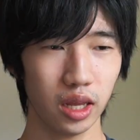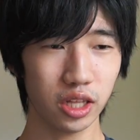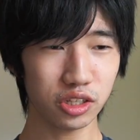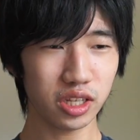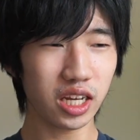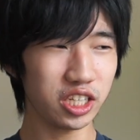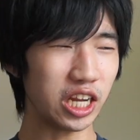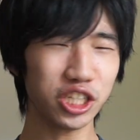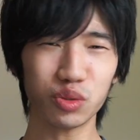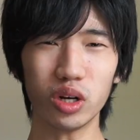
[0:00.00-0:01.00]
And so yeah, I
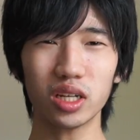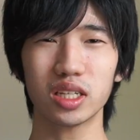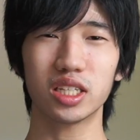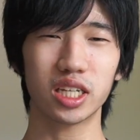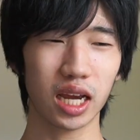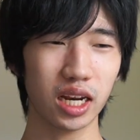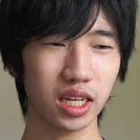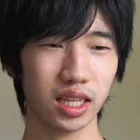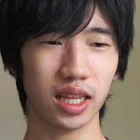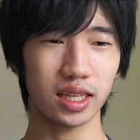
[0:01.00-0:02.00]
just want to kind of
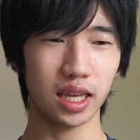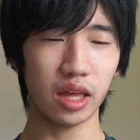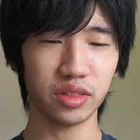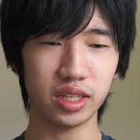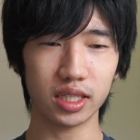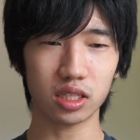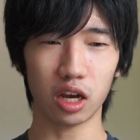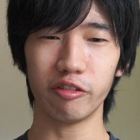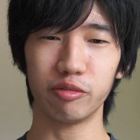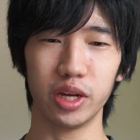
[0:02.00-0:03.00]
get like get this
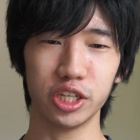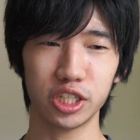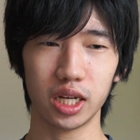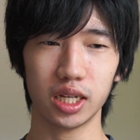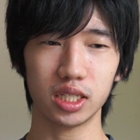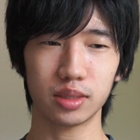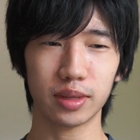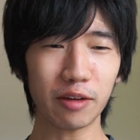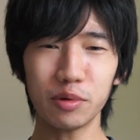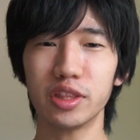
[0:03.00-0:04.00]
off my chest.
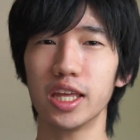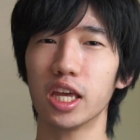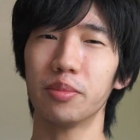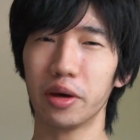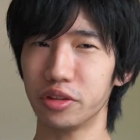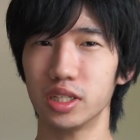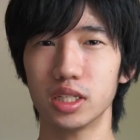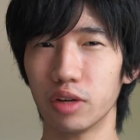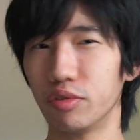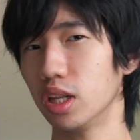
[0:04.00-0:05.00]
I've been thinking about this
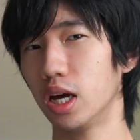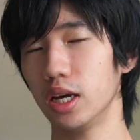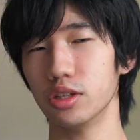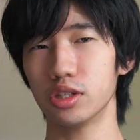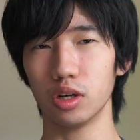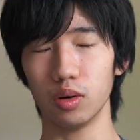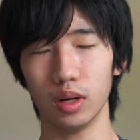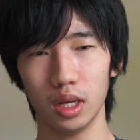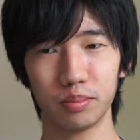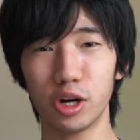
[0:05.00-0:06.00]
stuff a lot, and so
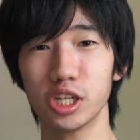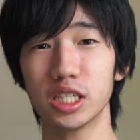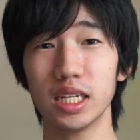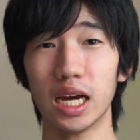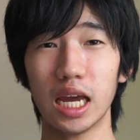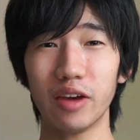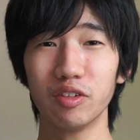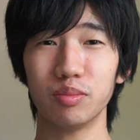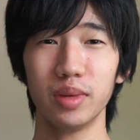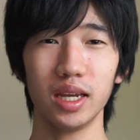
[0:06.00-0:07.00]
personally I
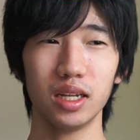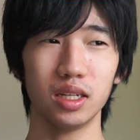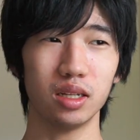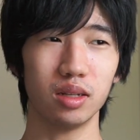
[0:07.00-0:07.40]
haven't made